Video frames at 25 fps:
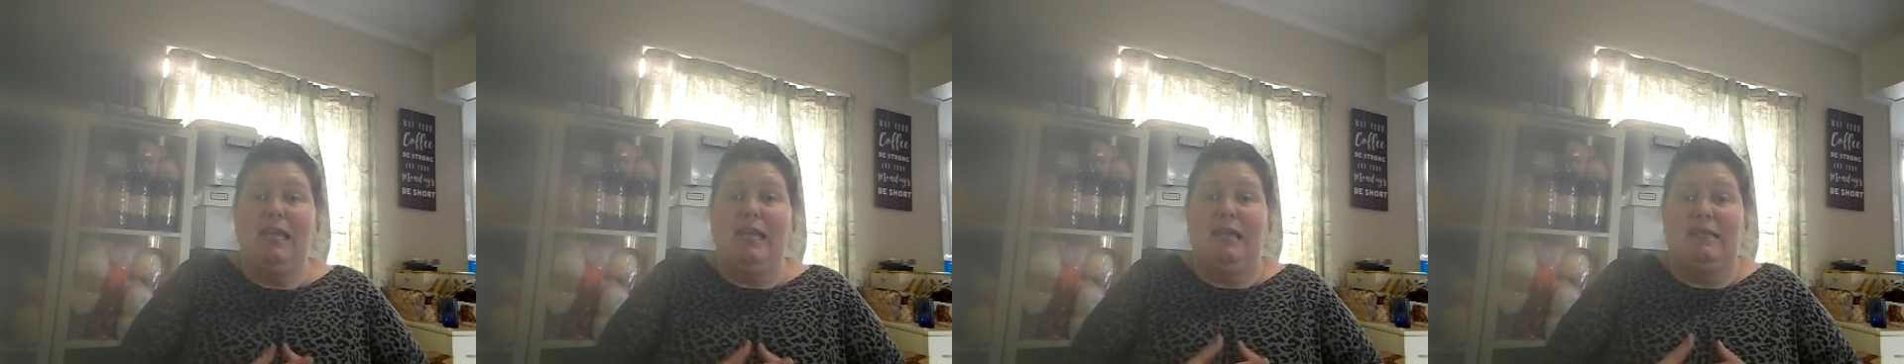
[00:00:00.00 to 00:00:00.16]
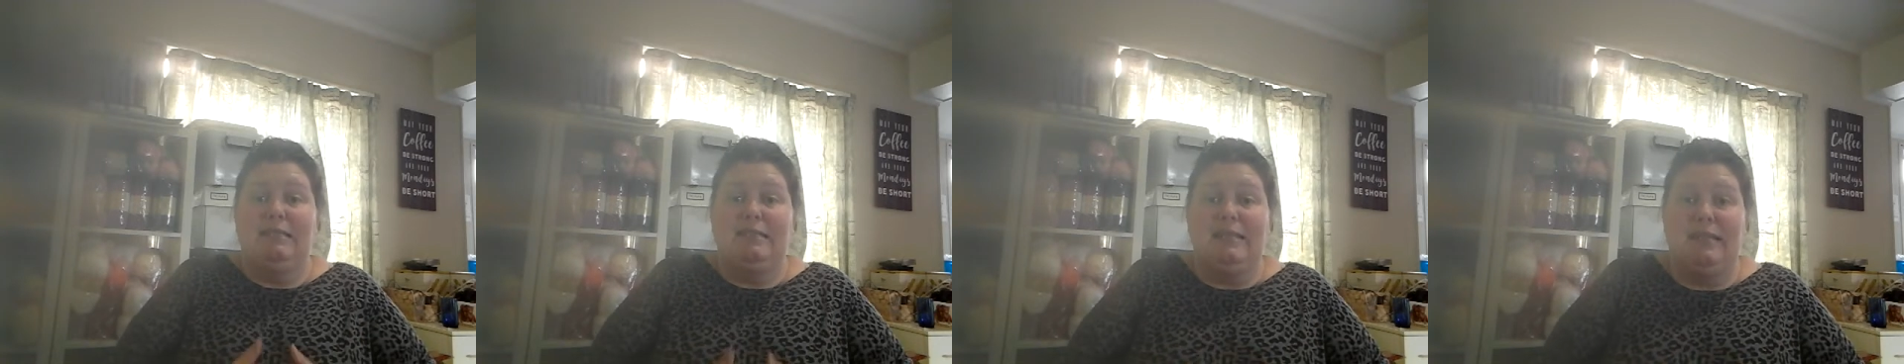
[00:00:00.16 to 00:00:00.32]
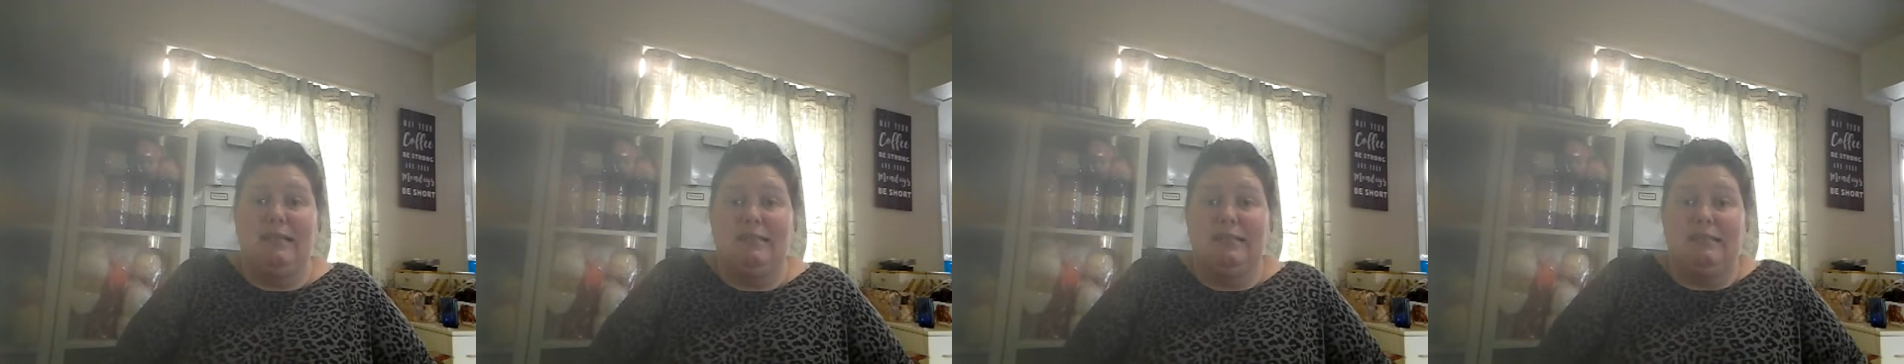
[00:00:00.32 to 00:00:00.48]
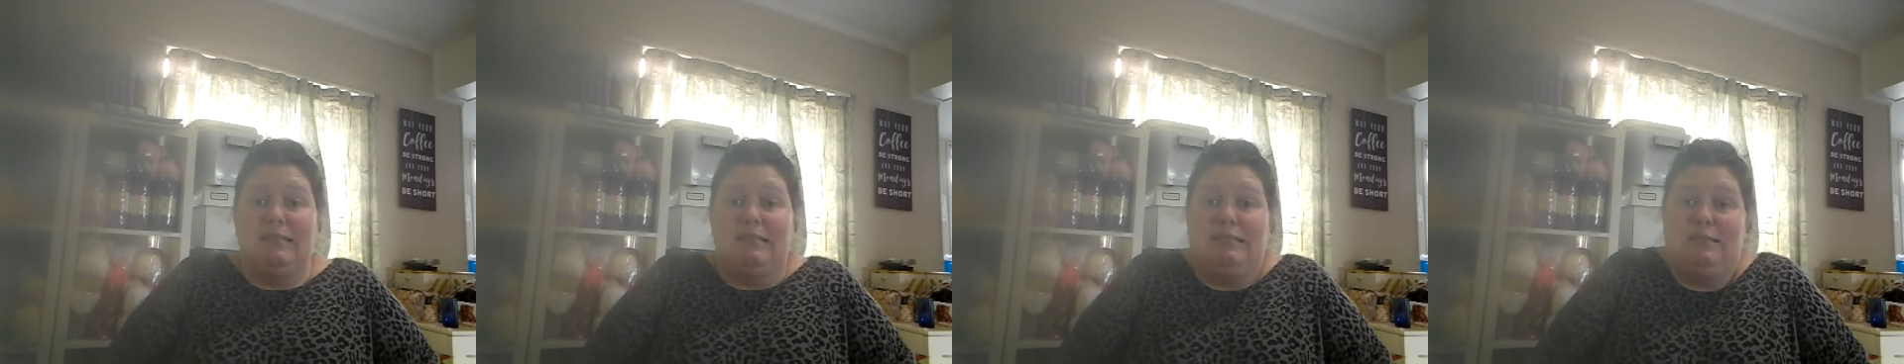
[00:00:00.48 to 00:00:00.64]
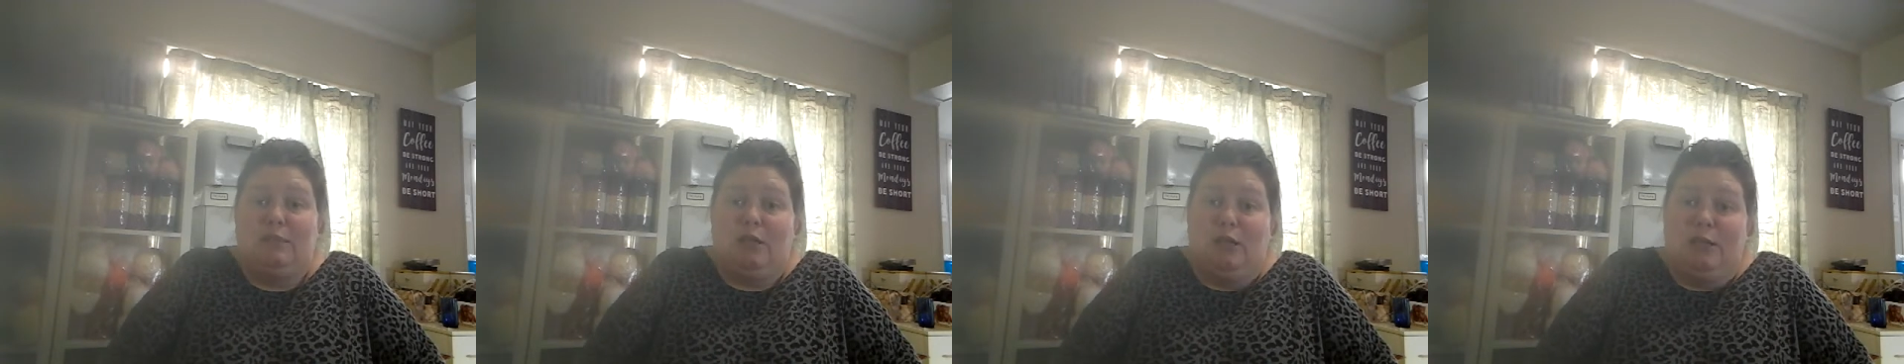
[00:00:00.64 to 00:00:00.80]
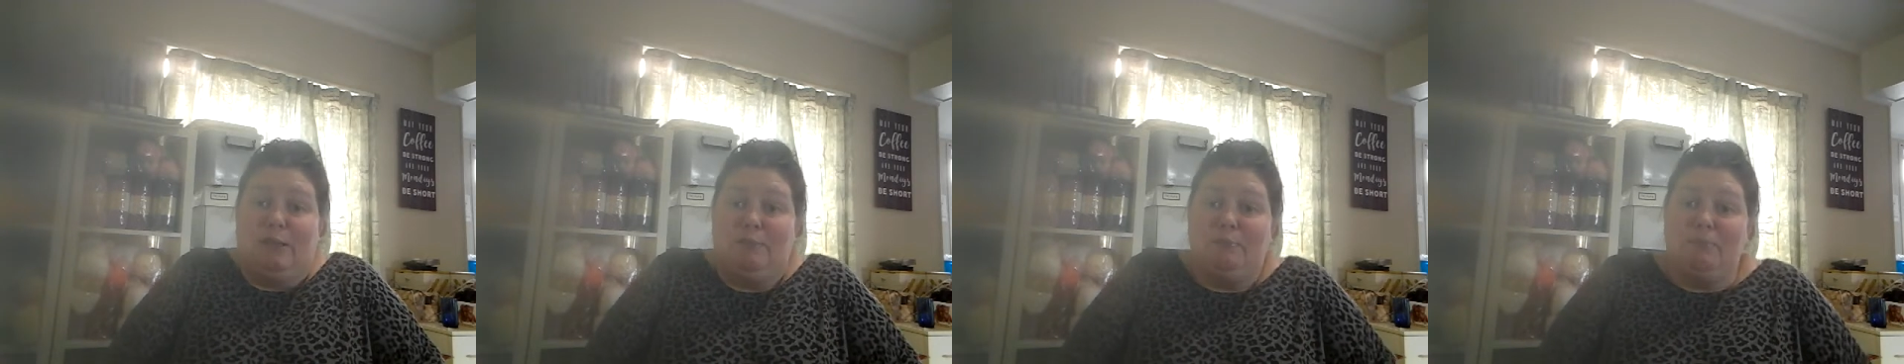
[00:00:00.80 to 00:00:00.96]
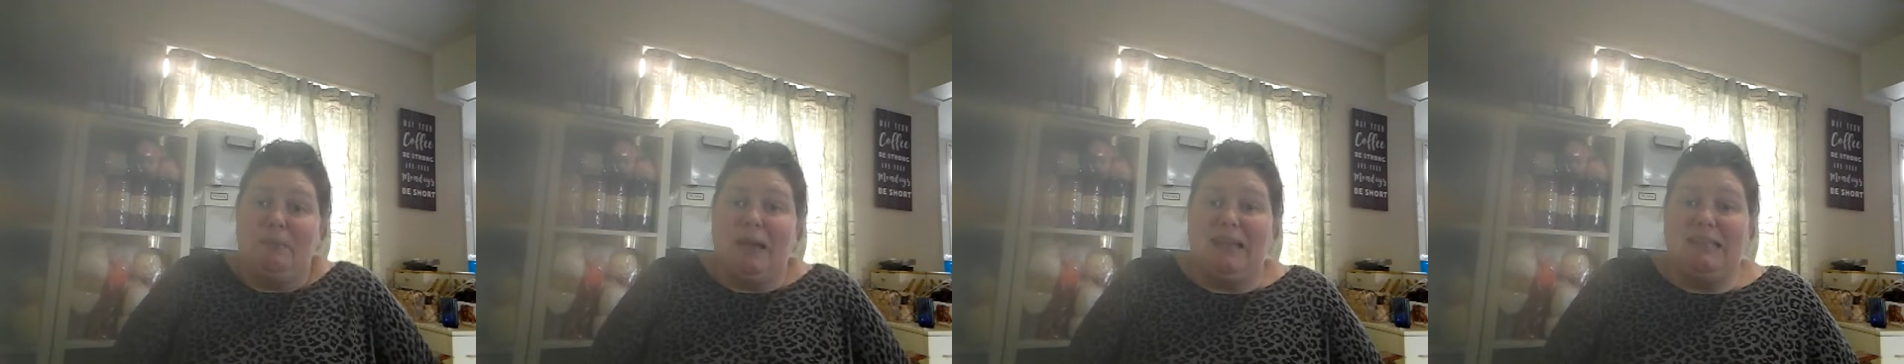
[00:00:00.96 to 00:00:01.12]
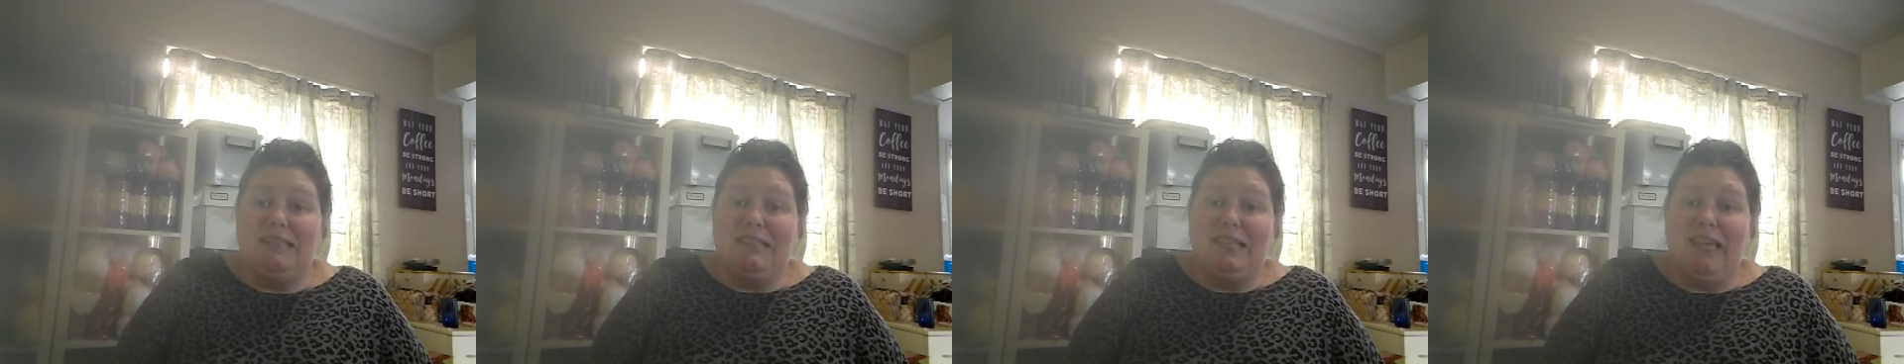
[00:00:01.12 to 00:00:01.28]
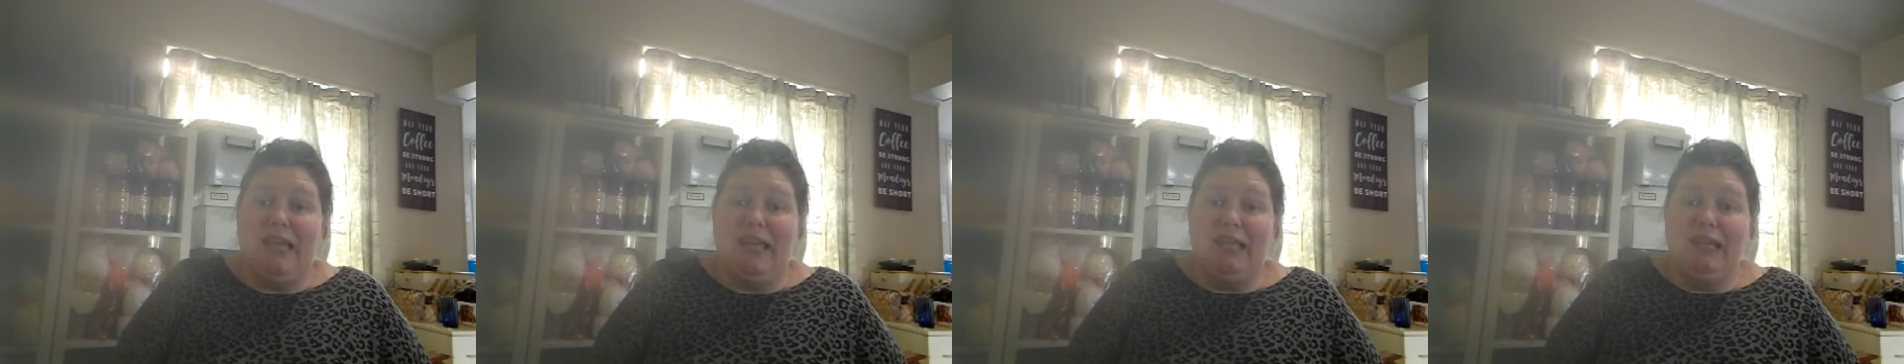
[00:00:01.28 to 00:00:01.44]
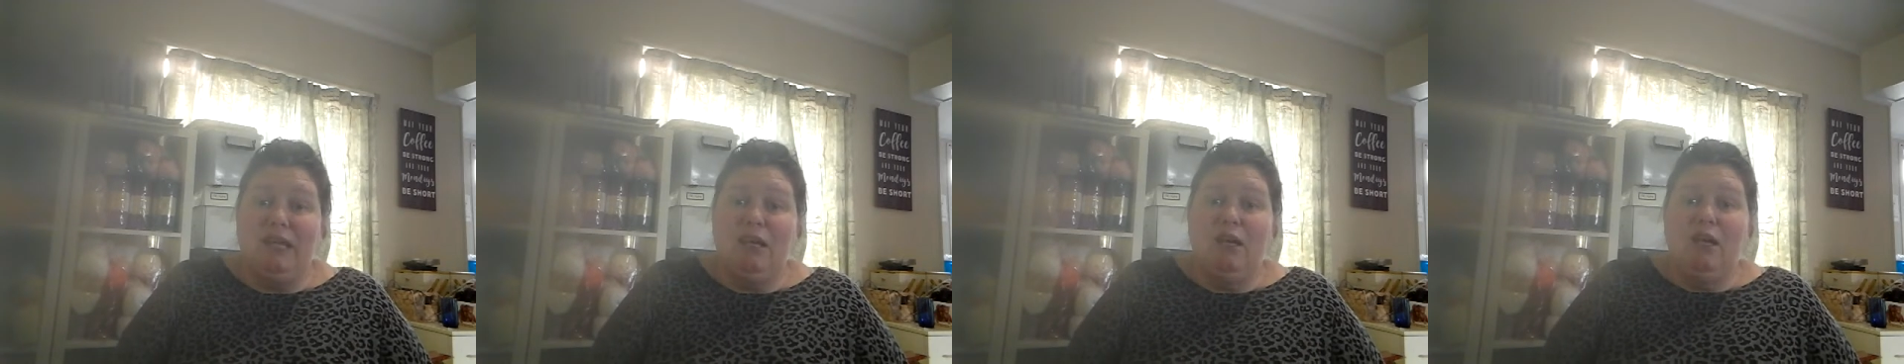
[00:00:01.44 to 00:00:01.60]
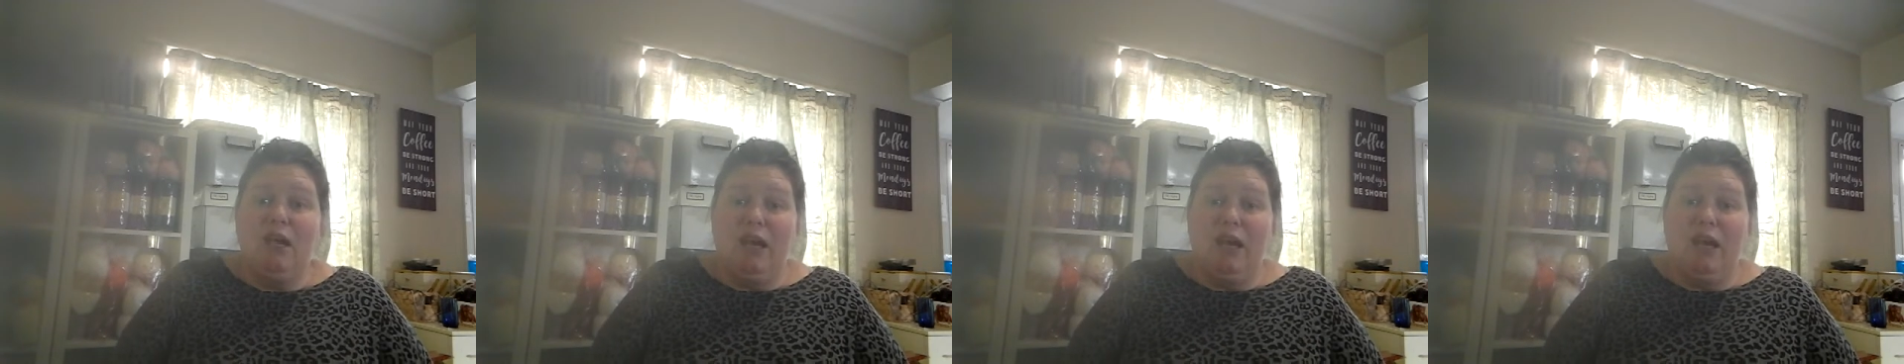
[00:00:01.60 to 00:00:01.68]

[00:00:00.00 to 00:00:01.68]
As soon as it is only Monday,